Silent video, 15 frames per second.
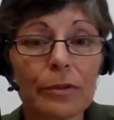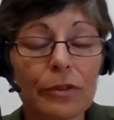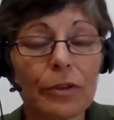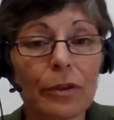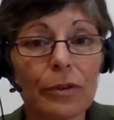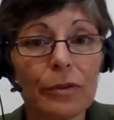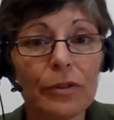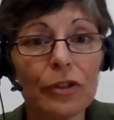
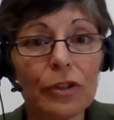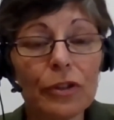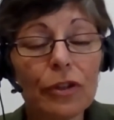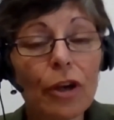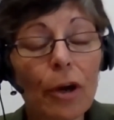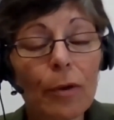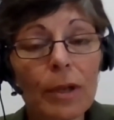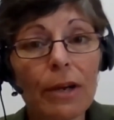So just
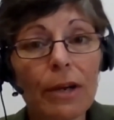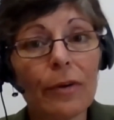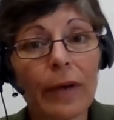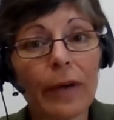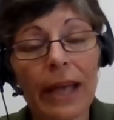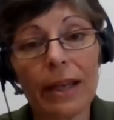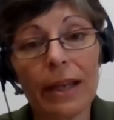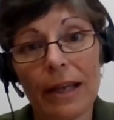go along
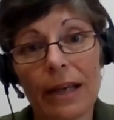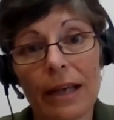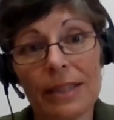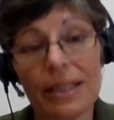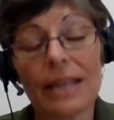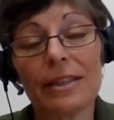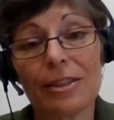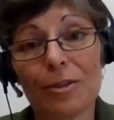and
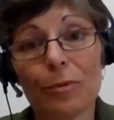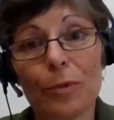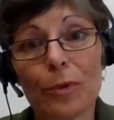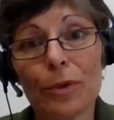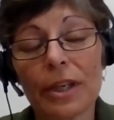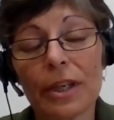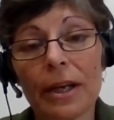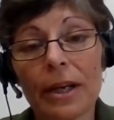test the
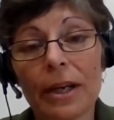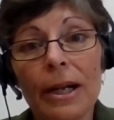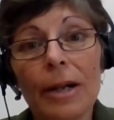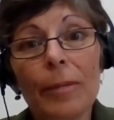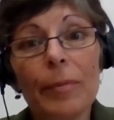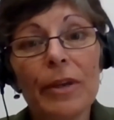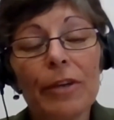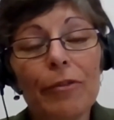water.
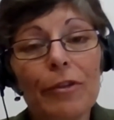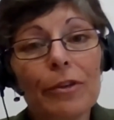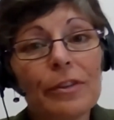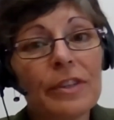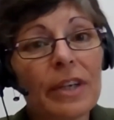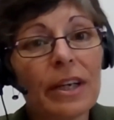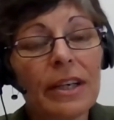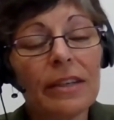But if you're
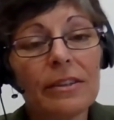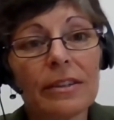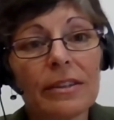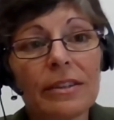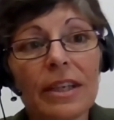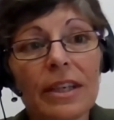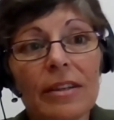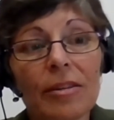starting to
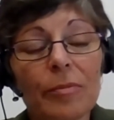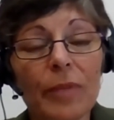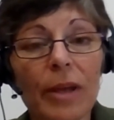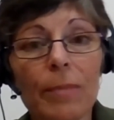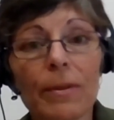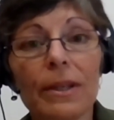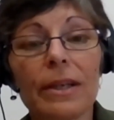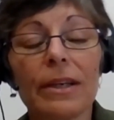see that
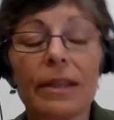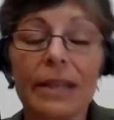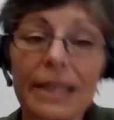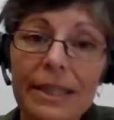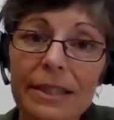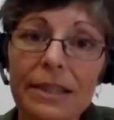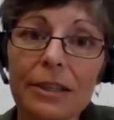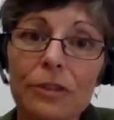people are
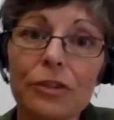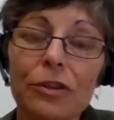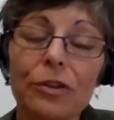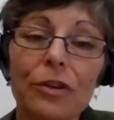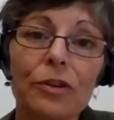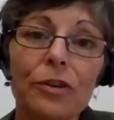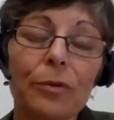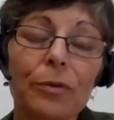listening to
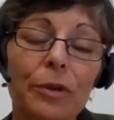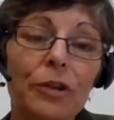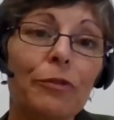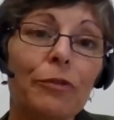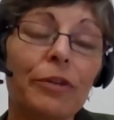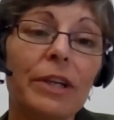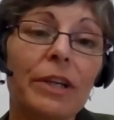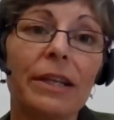you and you're
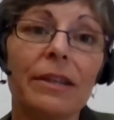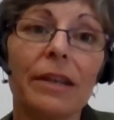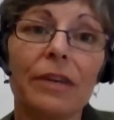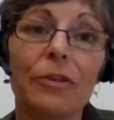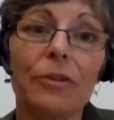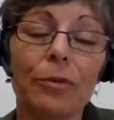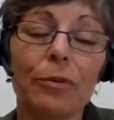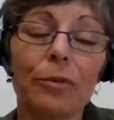feeling
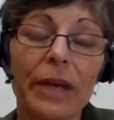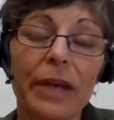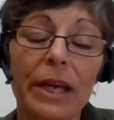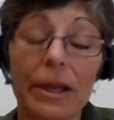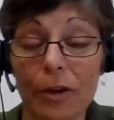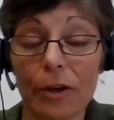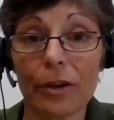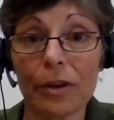that you're being
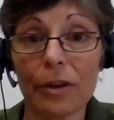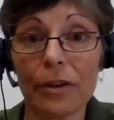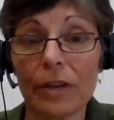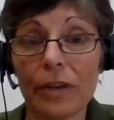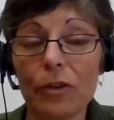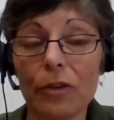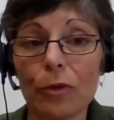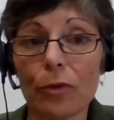heard
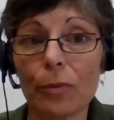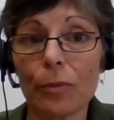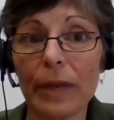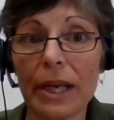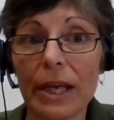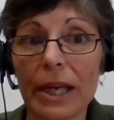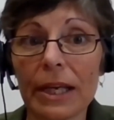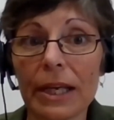and you're
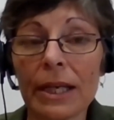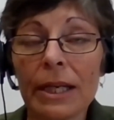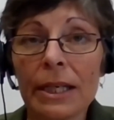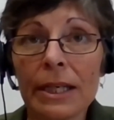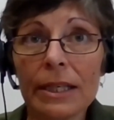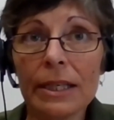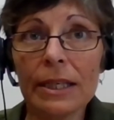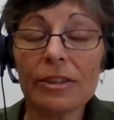being
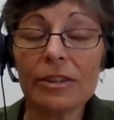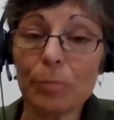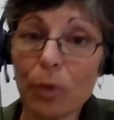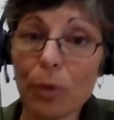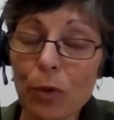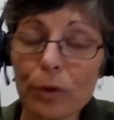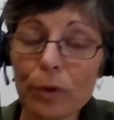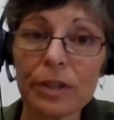
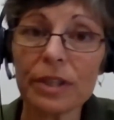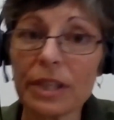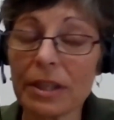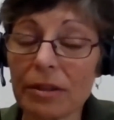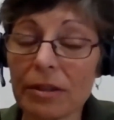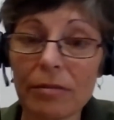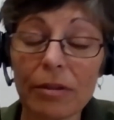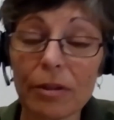supported
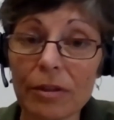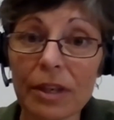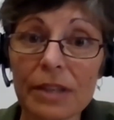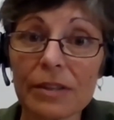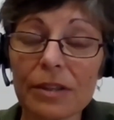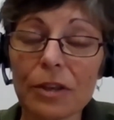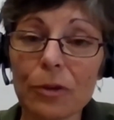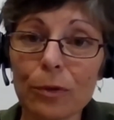in the
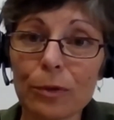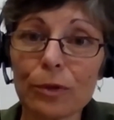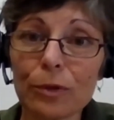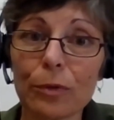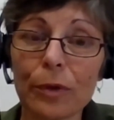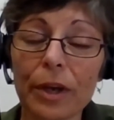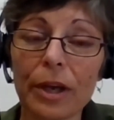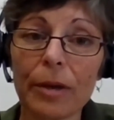things that you're
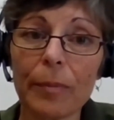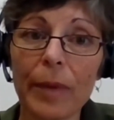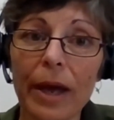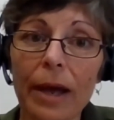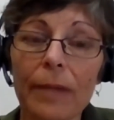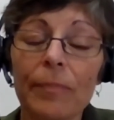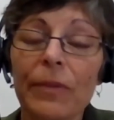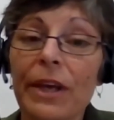talking
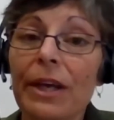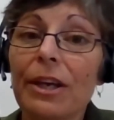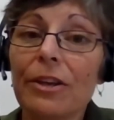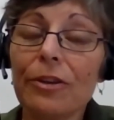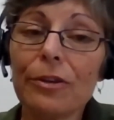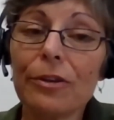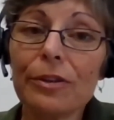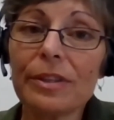about,
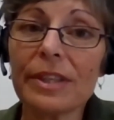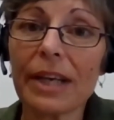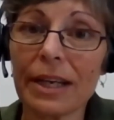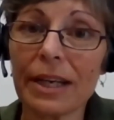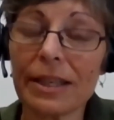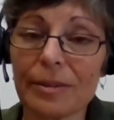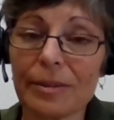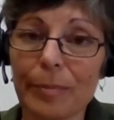use that
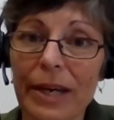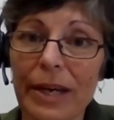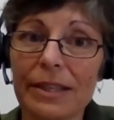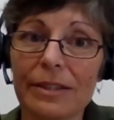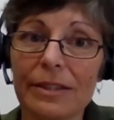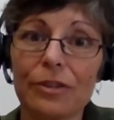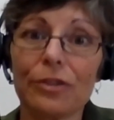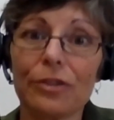as a
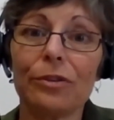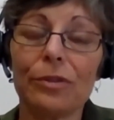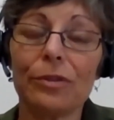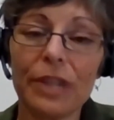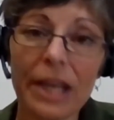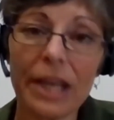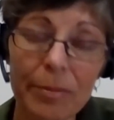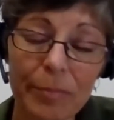base to
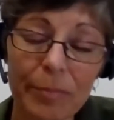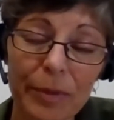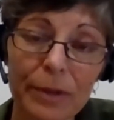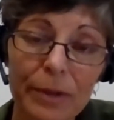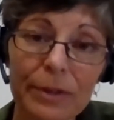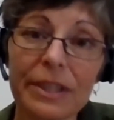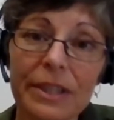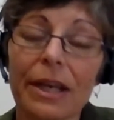keep
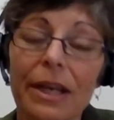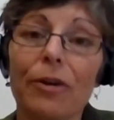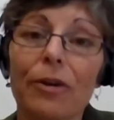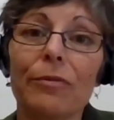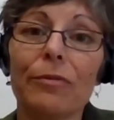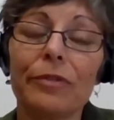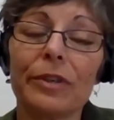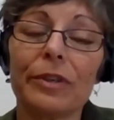building that
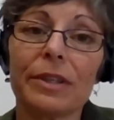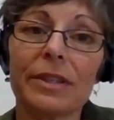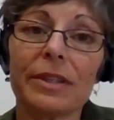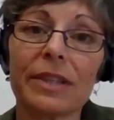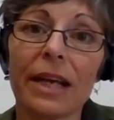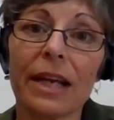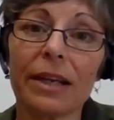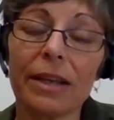
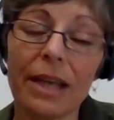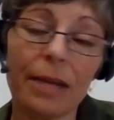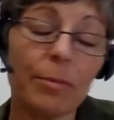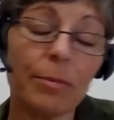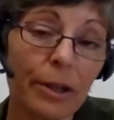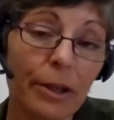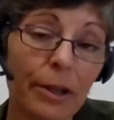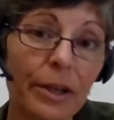confidence and keep
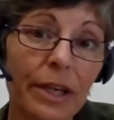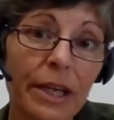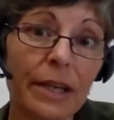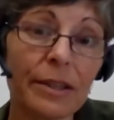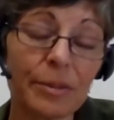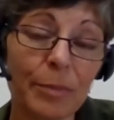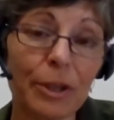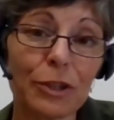learning
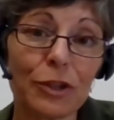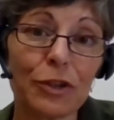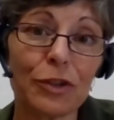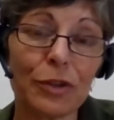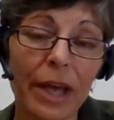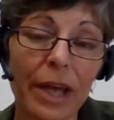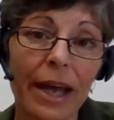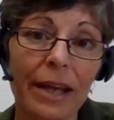as much as you
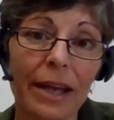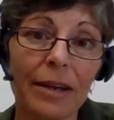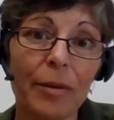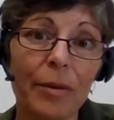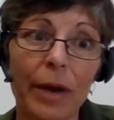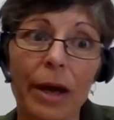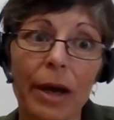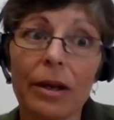can
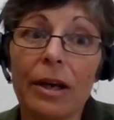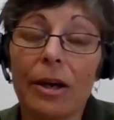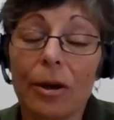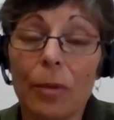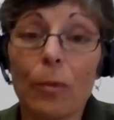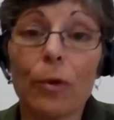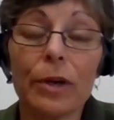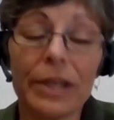about
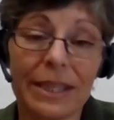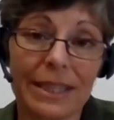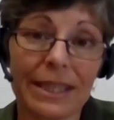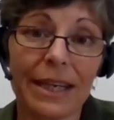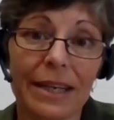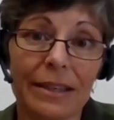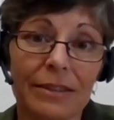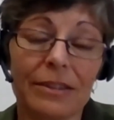what it
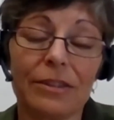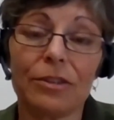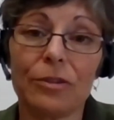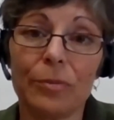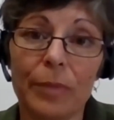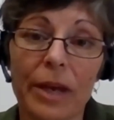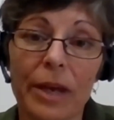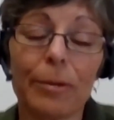takes to
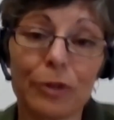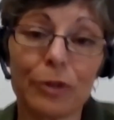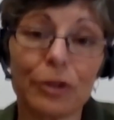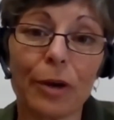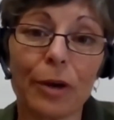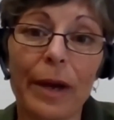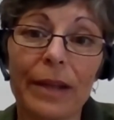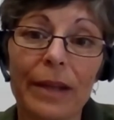be able to
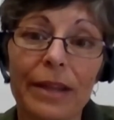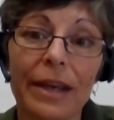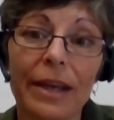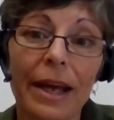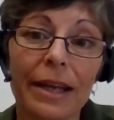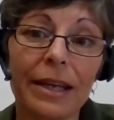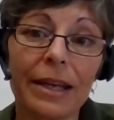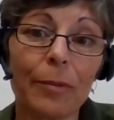go out there
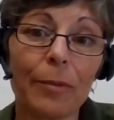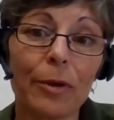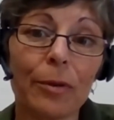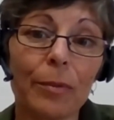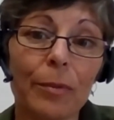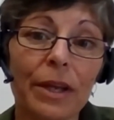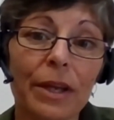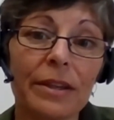and
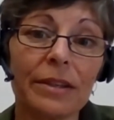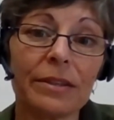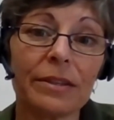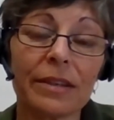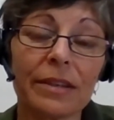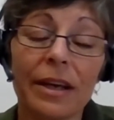network with others.